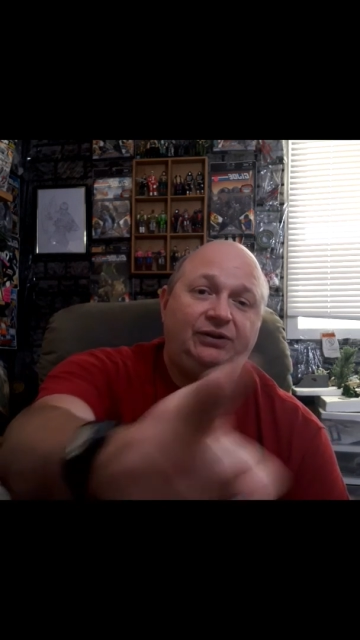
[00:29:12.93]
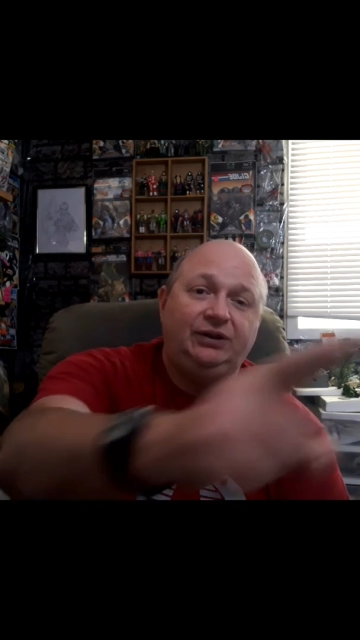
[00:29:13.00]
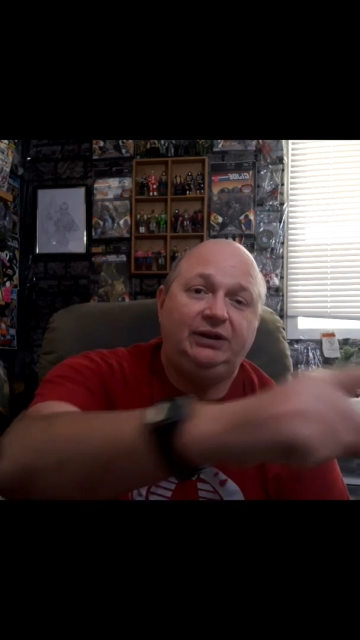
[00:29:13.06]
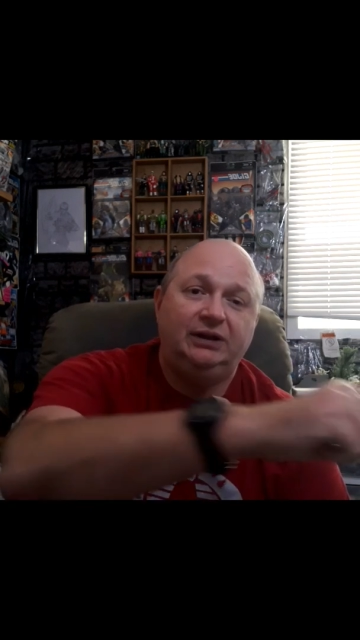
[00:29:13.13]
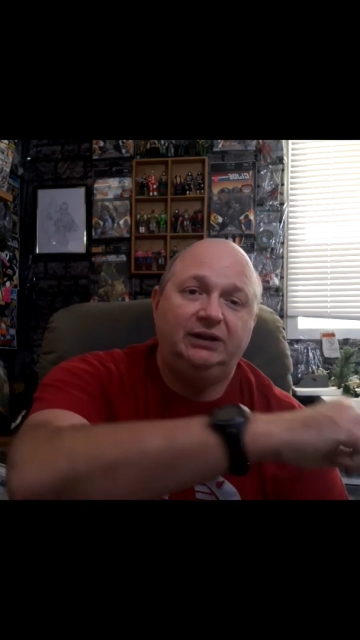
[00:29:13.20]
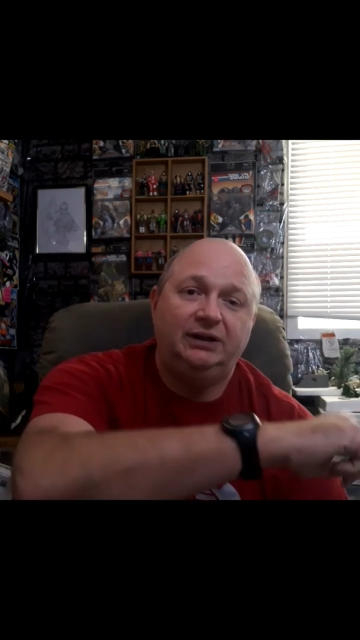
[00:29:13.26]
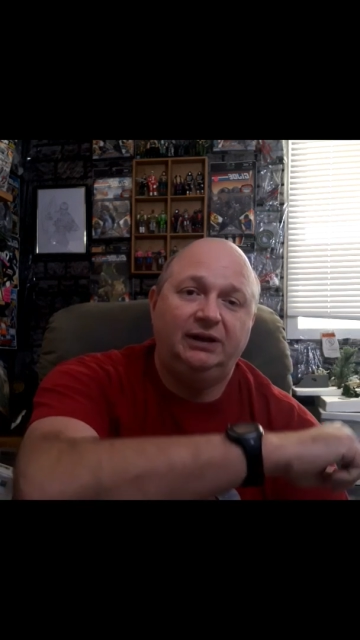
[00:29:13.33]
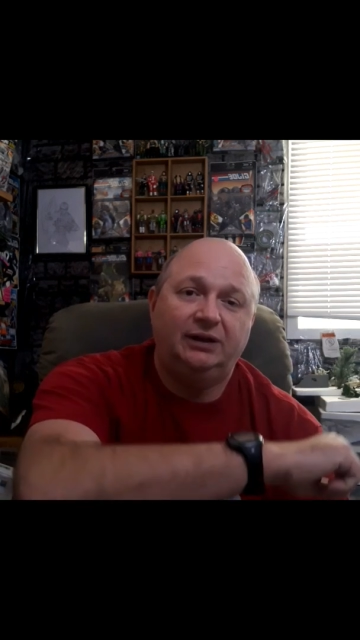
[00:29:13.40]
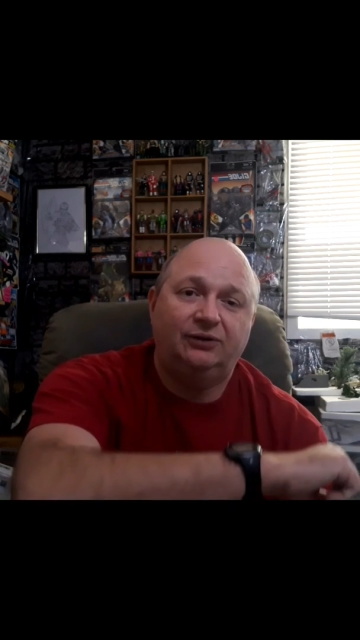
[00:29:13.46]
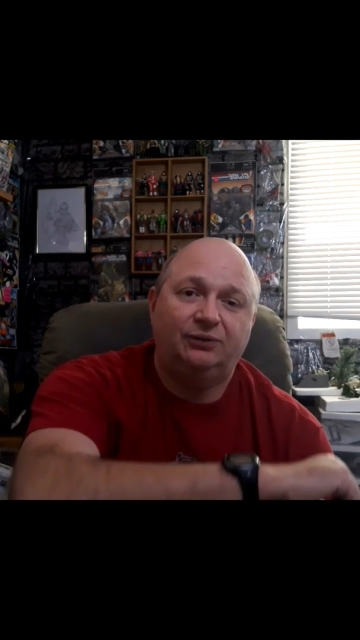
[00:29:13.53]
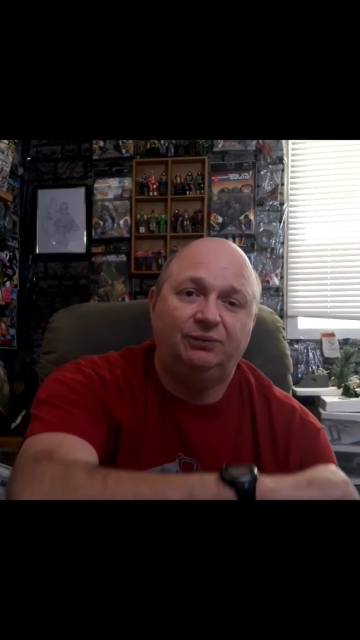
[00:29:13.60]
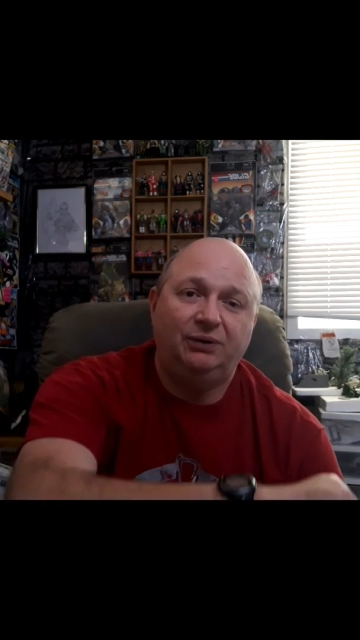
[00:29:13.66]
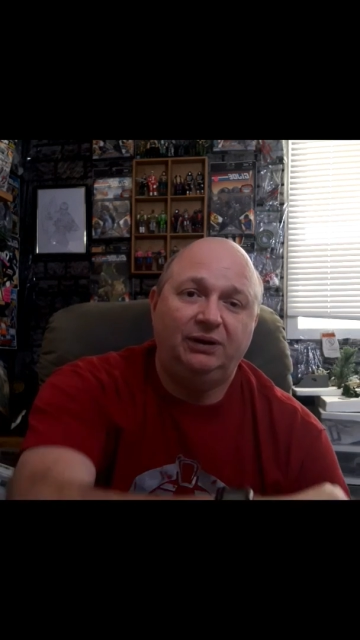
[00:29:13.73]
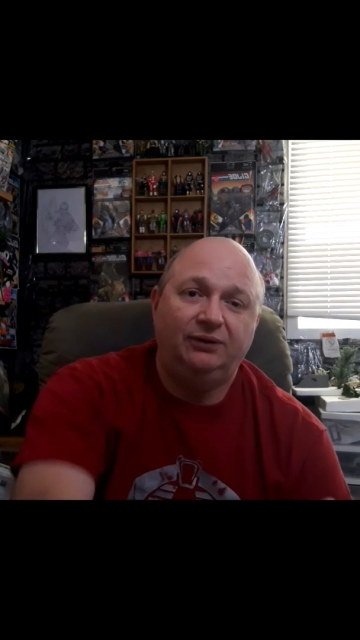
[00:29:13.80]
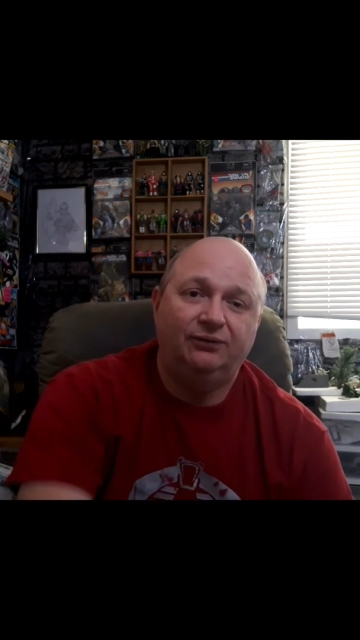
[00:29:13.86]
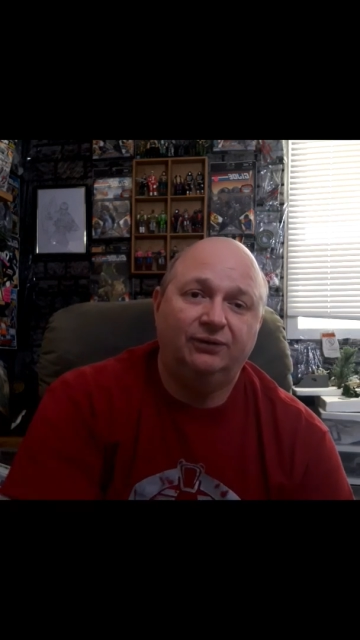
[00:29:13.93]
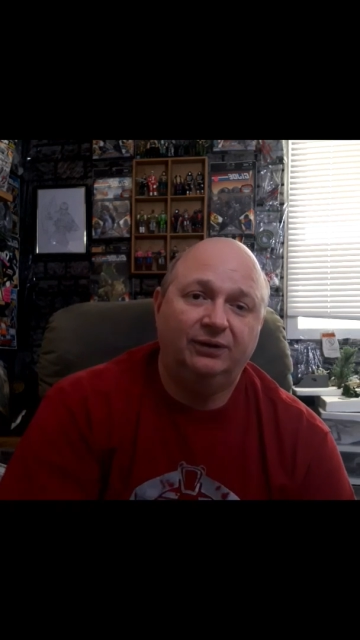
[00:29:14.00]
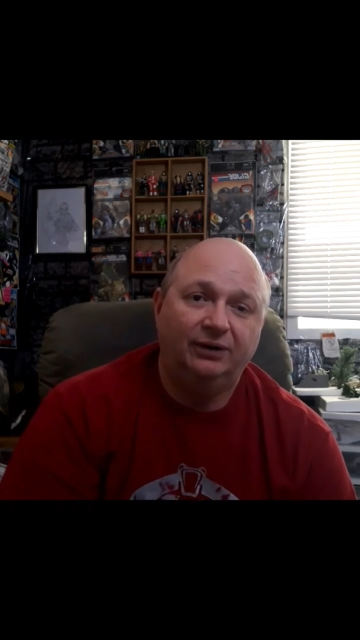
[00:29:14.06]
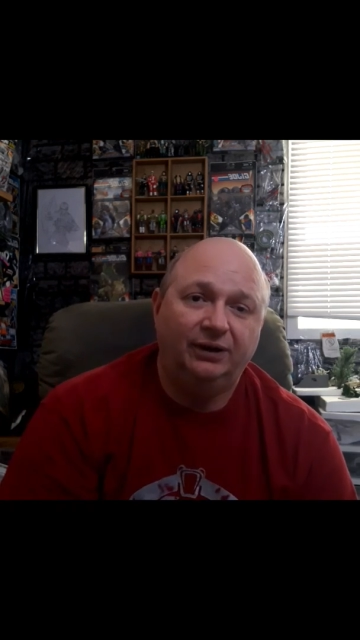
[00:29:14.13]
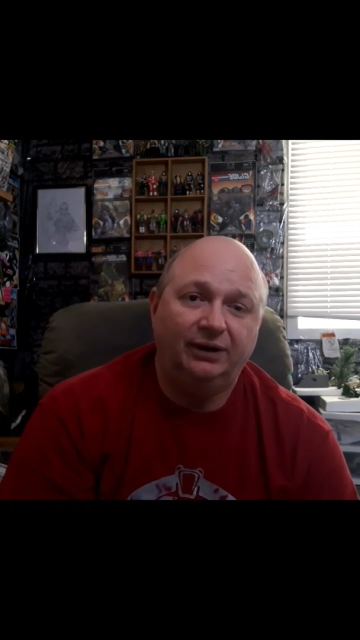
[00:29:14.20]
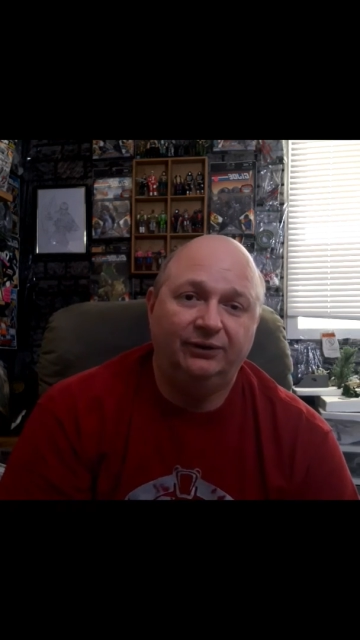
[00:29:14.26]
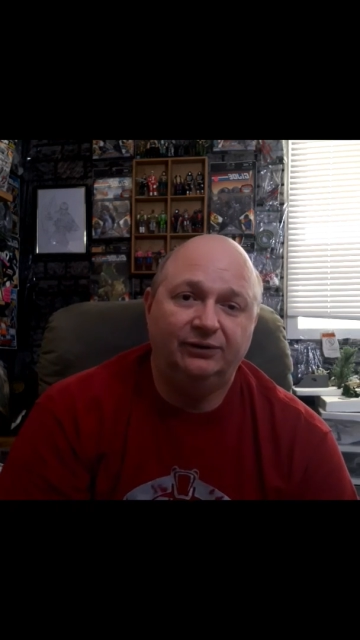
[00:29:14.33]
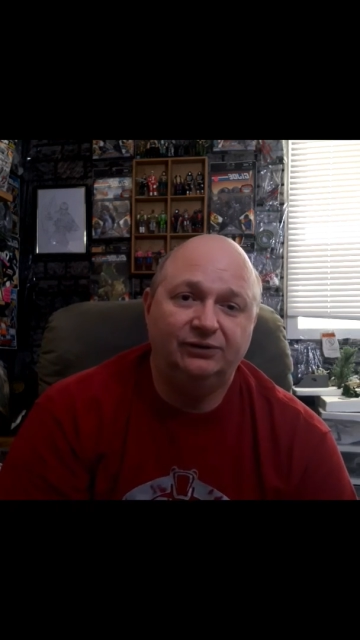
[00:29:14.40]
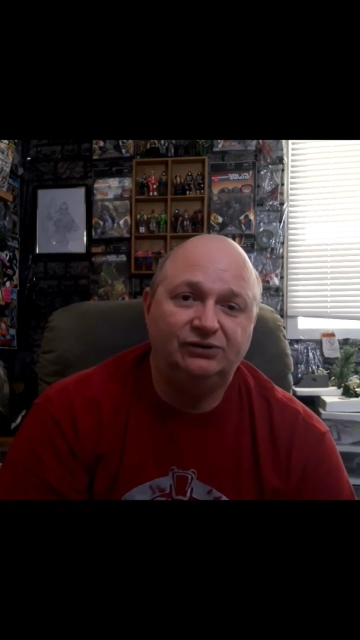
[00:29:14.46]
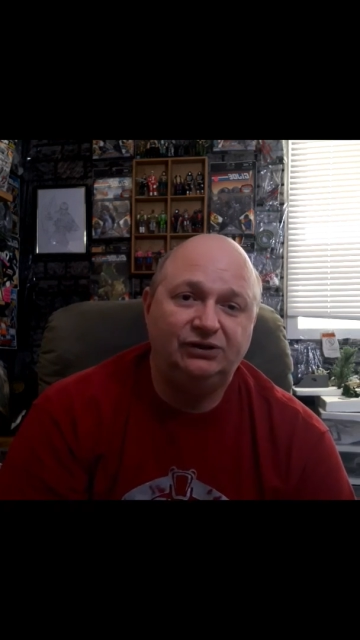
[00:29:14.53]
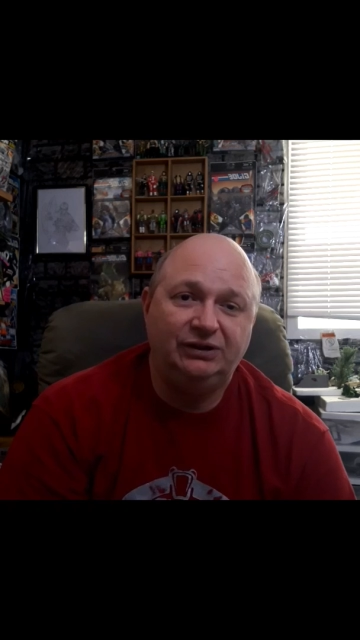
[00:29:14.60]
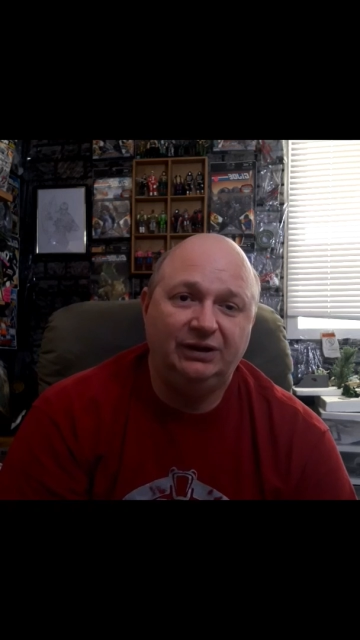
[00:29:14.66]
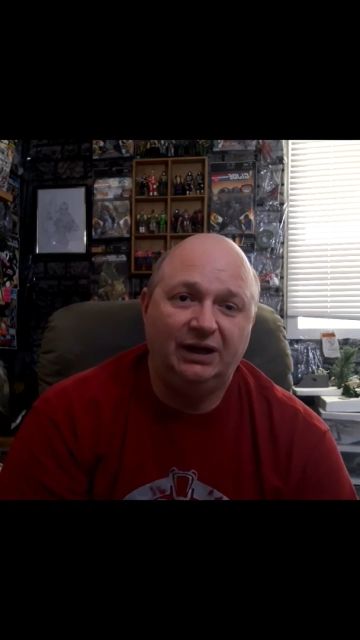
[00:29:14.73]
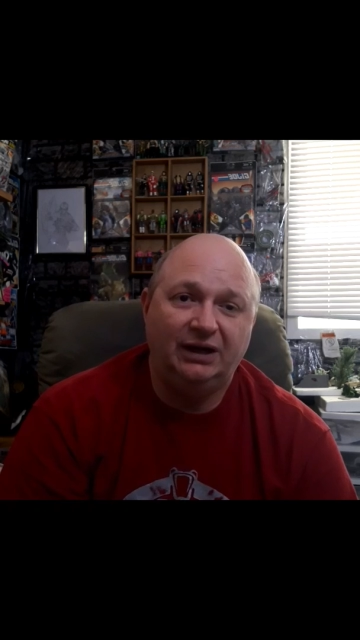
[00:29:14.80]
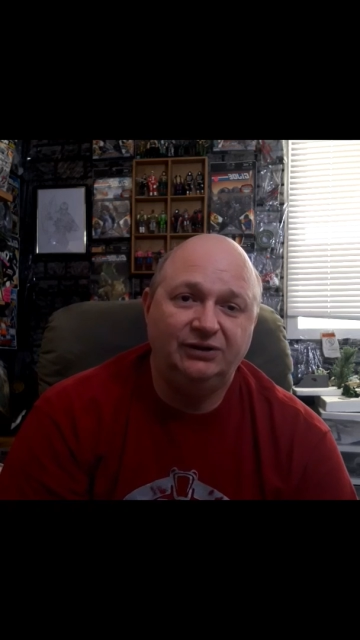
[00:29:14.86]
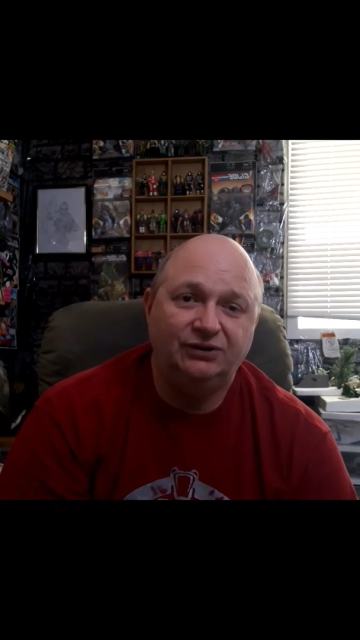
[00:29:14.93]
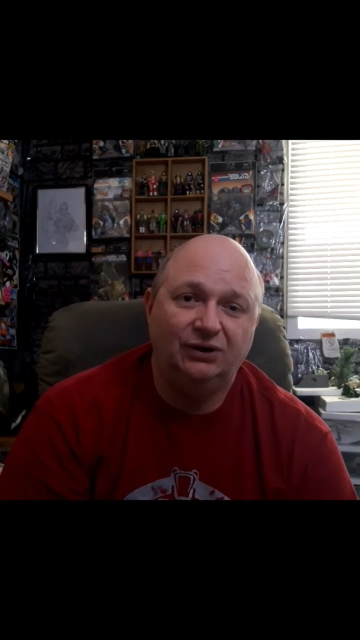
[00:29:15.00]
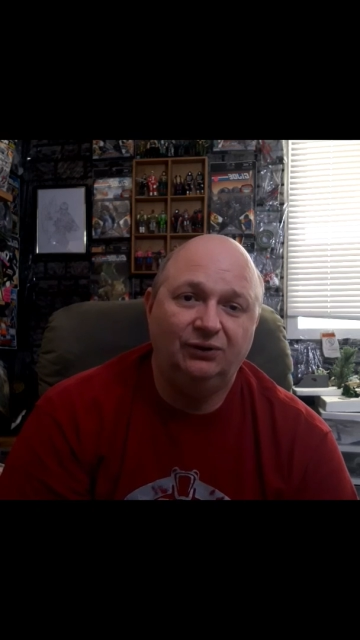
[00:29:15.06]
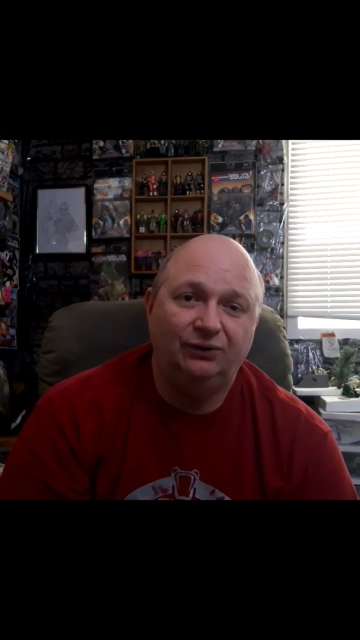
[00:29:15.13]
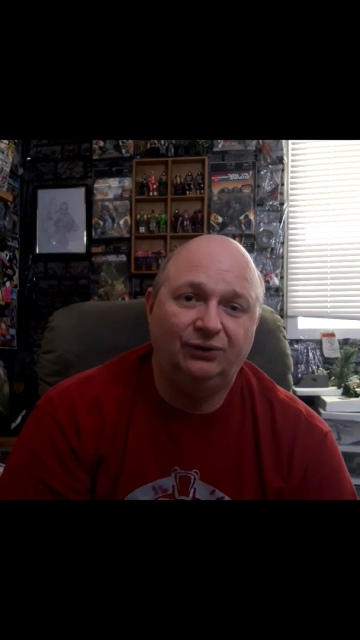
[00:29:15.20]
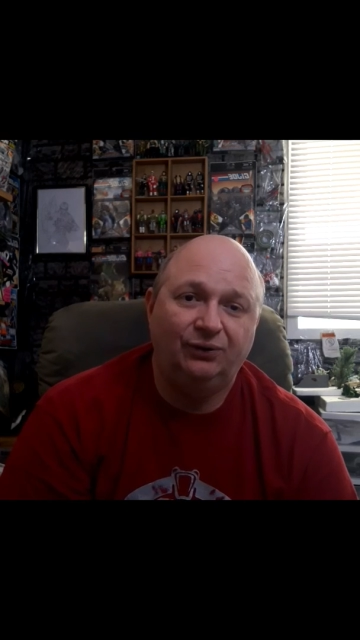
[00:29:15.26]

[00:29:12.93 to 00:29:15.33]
See you next week for another G.I.